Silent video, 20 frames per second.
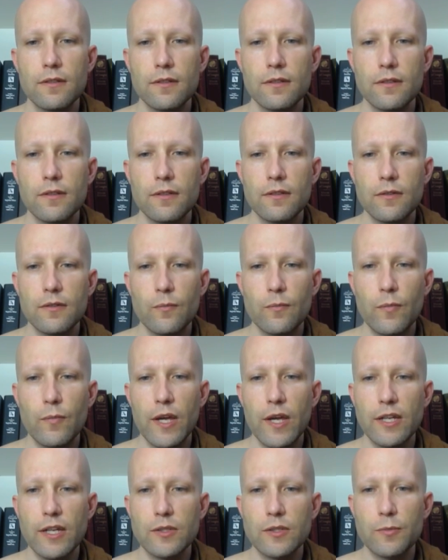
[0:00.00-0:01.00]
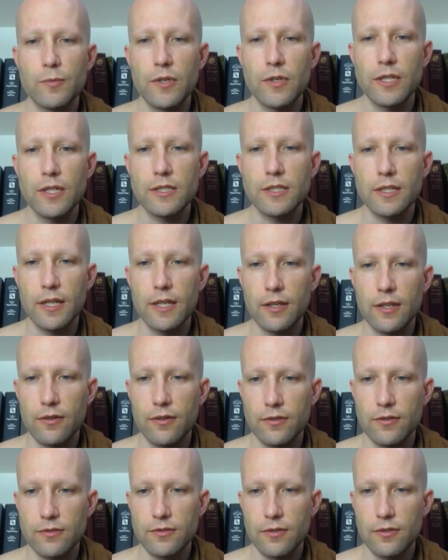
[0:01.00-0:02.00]
My aspiration, like yours, no
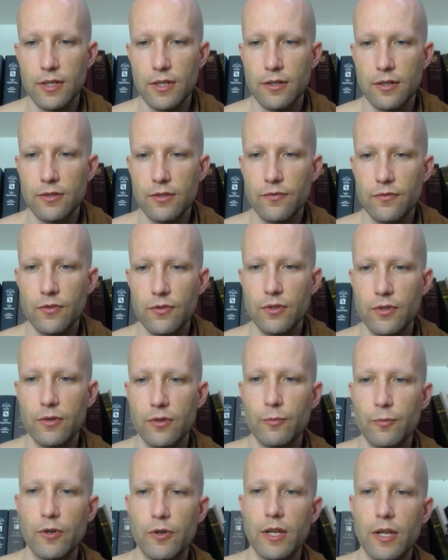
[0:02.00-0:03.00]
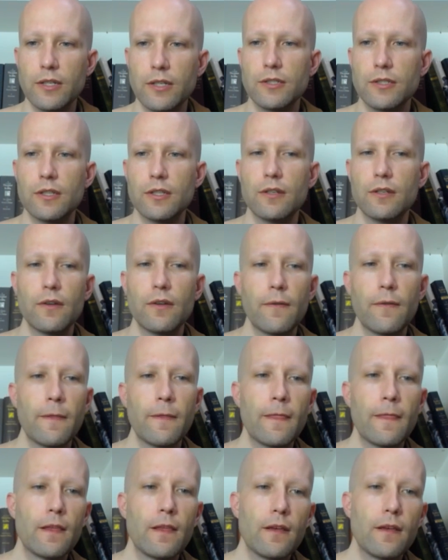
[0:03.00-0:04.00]
doubt, is full liberation.
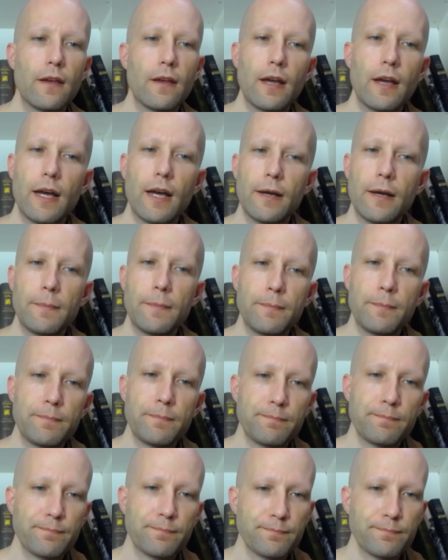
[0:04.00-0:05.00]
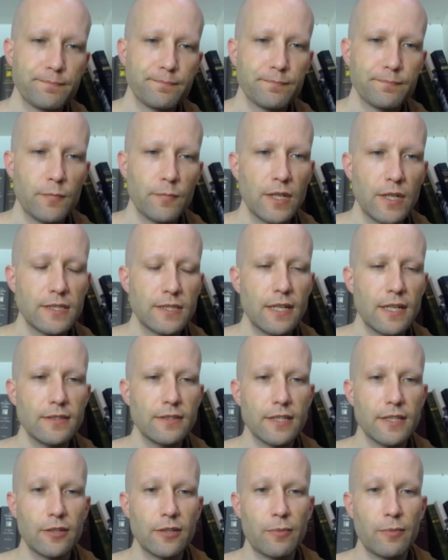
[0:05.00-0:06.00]
Well, it sounds like you're
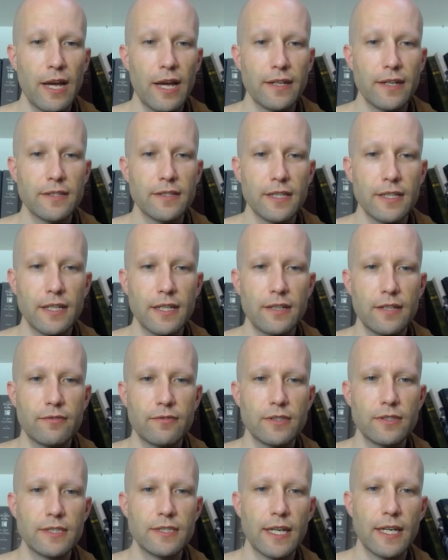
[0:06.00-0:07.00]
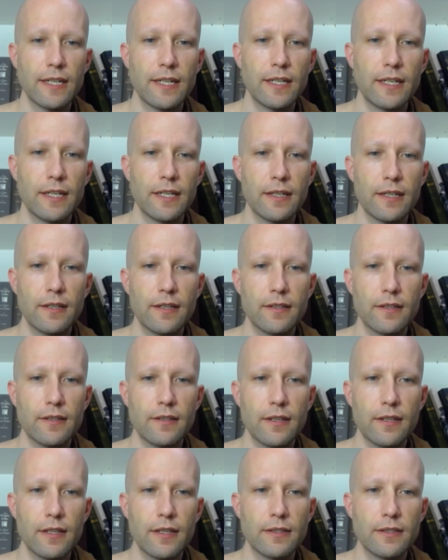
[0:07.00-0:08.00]
practicing a different technique.
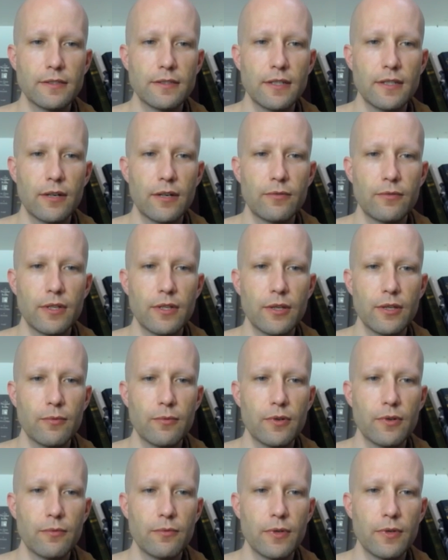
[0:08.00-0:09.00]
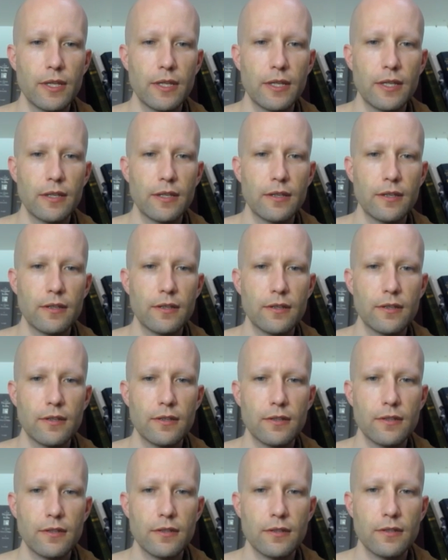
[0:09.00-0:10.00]
It's not really what we...
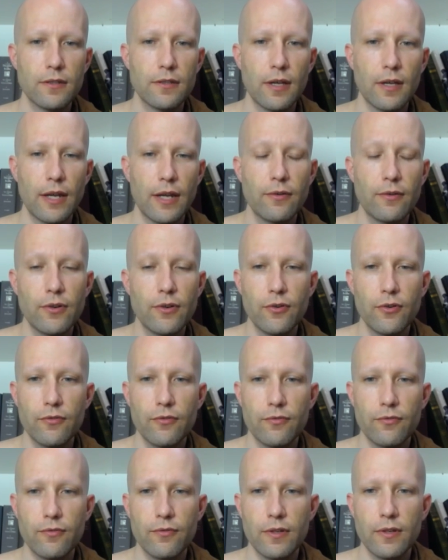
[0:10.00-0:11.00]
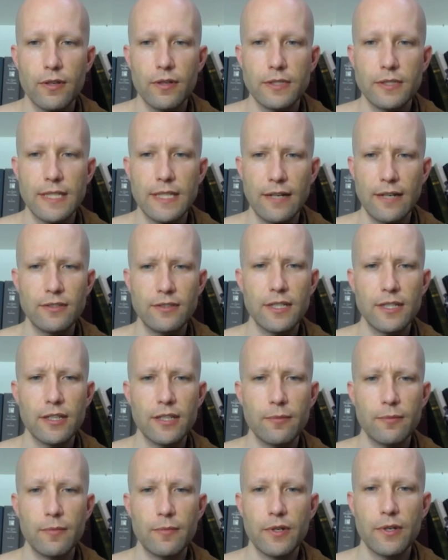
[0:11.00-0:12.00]
I don't know if it sounds like you're
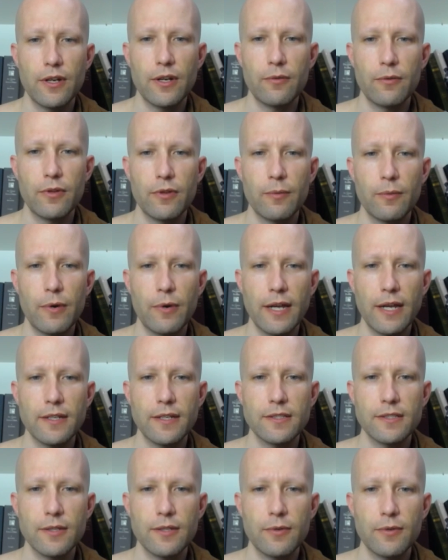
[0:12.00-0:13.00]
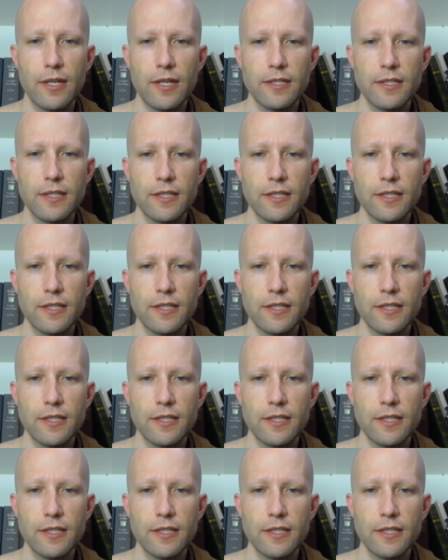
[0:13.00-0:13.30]
not really practicing what I teach.